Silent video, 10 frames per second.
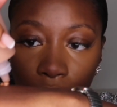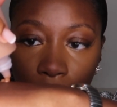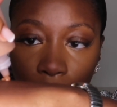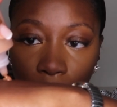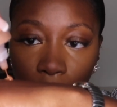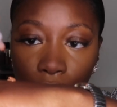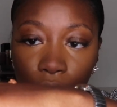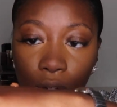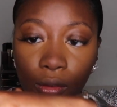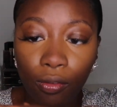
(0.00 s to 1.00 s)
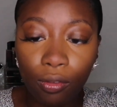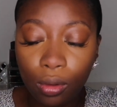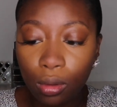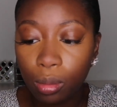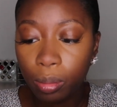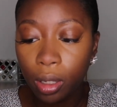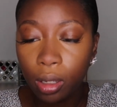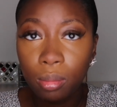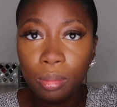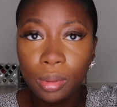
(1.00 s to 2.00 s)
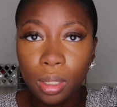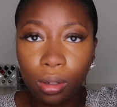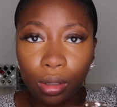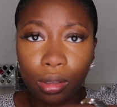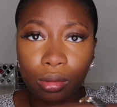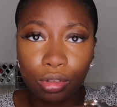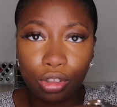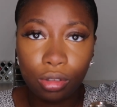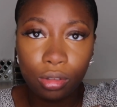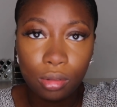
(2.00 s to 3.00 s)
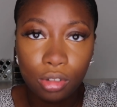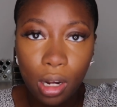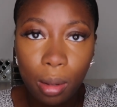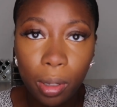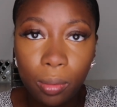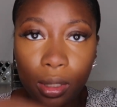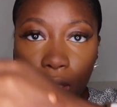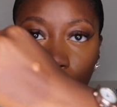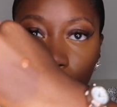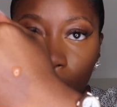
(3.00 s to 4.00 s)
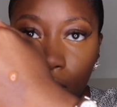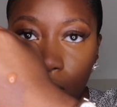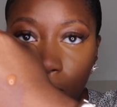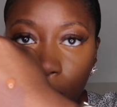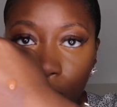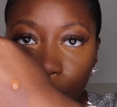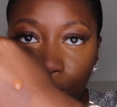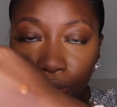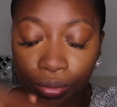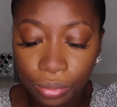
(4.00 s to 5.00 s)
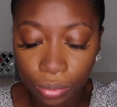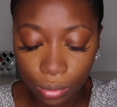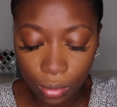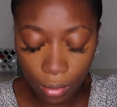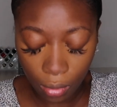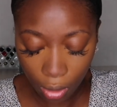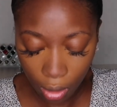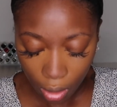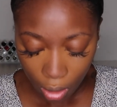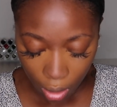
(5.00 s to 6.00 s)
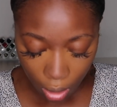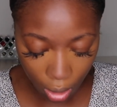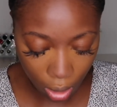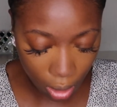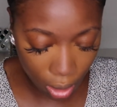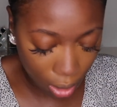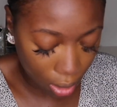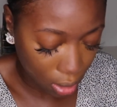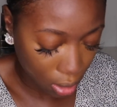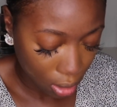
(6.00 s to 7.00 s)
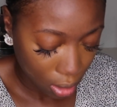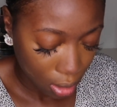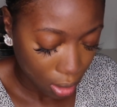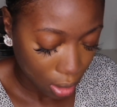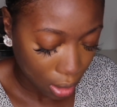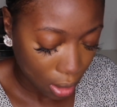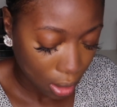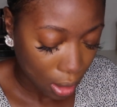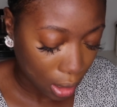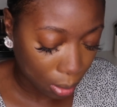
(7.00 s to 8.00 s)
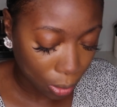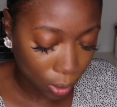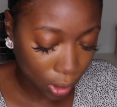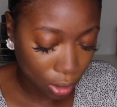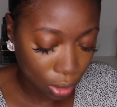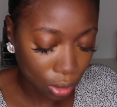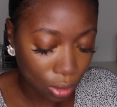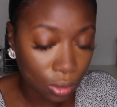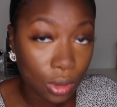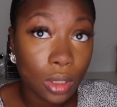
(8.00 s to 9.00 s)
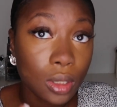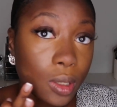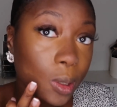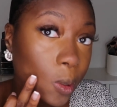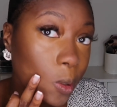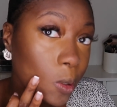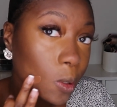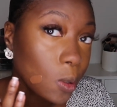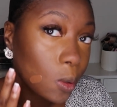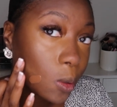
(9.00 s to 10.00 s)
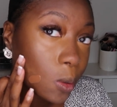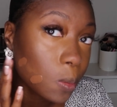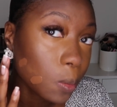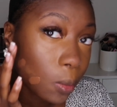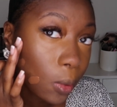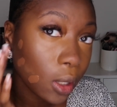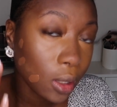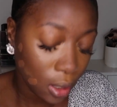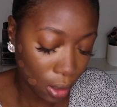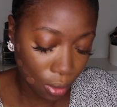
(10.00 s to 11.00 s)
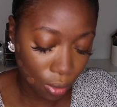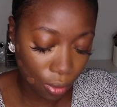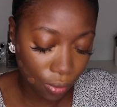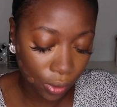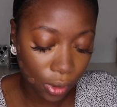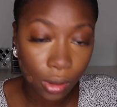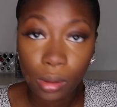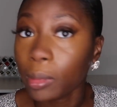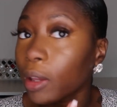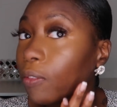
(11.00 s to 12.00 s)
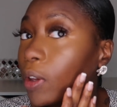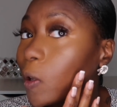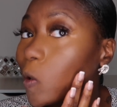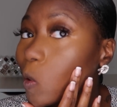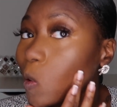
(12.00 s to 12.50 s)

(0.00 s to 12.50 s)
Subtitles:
not even a full pump or a drop, I would say, this much. And I'm going to just spread that over my face